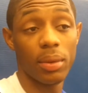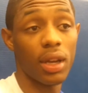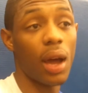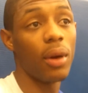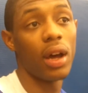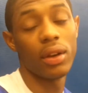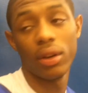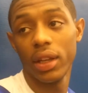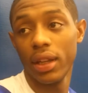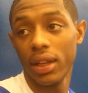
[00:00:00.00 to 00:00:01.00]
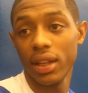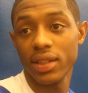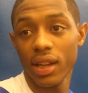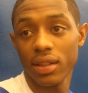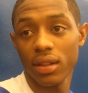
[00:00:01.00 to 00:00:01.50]
To be honest, I know he
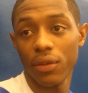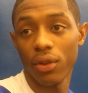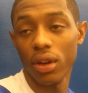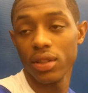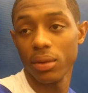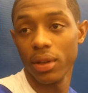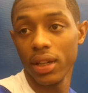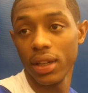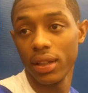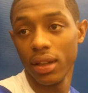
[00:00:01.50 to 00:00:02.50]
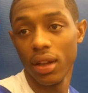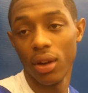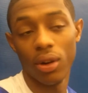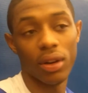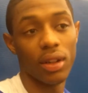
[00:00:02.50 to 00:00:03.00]
says stuff for us to read
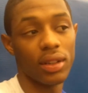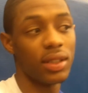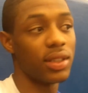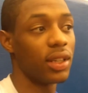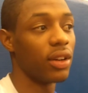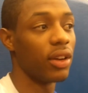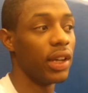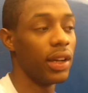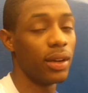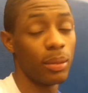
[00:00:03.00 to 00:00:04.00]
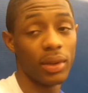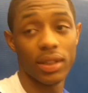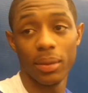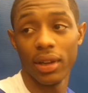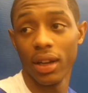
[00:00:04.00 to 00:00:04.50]
or to see or hear,
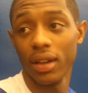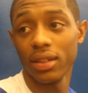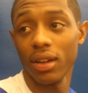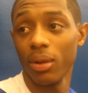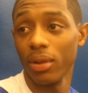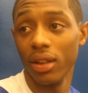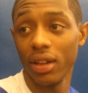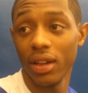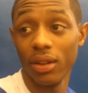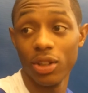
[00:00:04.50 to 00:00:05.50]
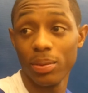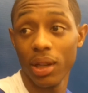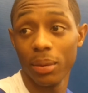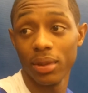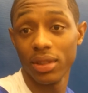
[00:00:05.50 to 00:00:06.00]
but to be honest, I don't really look at
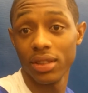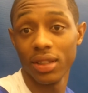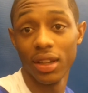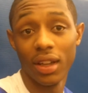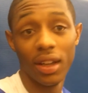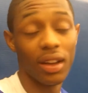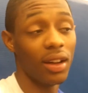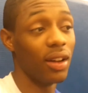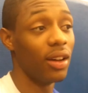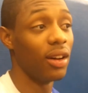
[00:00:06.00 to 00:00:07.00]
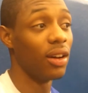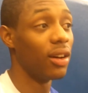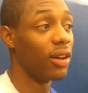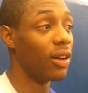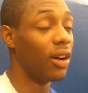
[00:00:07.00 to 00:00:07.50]
newspapers.
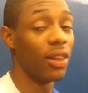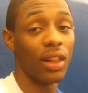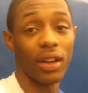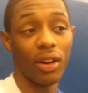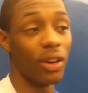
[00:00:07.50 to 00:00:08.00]
Online,